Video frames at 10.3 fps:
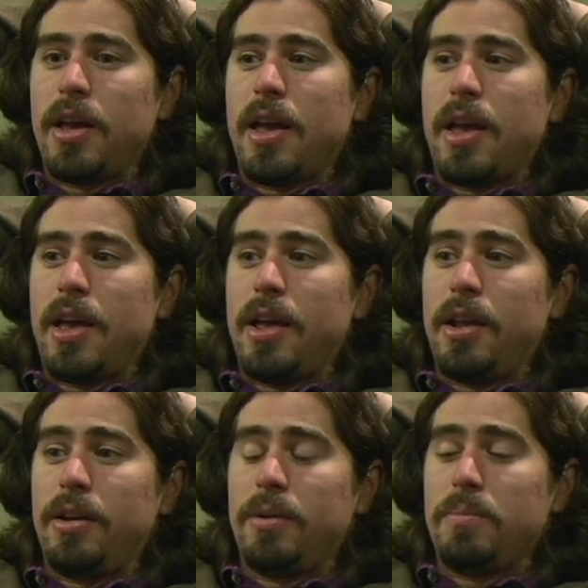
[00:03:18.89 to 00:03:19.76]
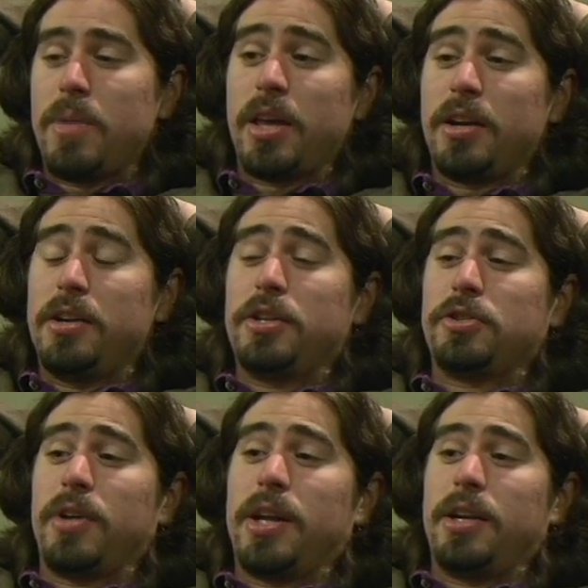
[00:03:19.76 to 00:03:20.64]
and make an
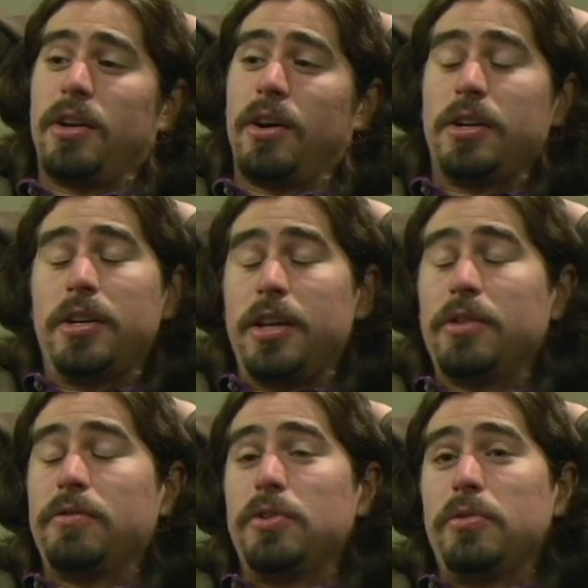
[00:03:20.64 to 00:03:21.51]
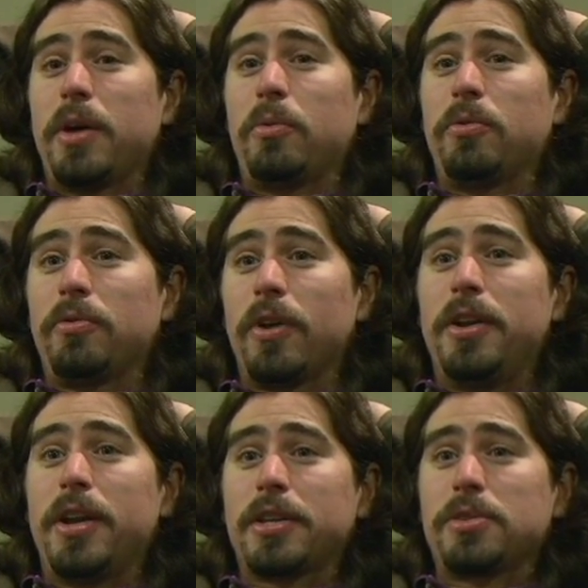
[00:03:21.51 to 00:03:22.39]
initial edit on an interview that will
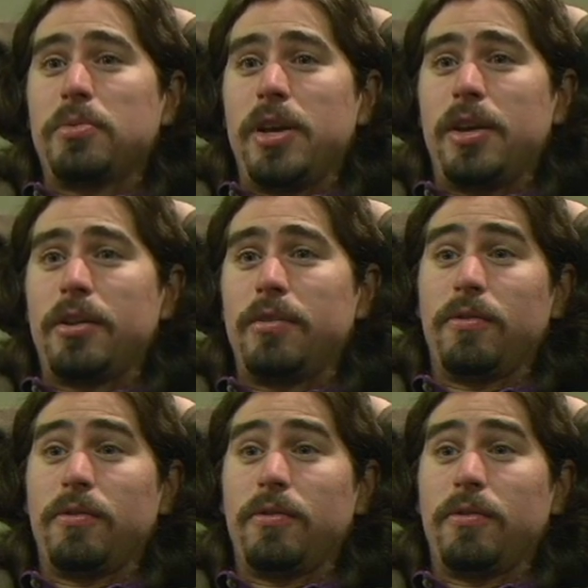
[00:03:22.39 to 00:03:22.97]
run next week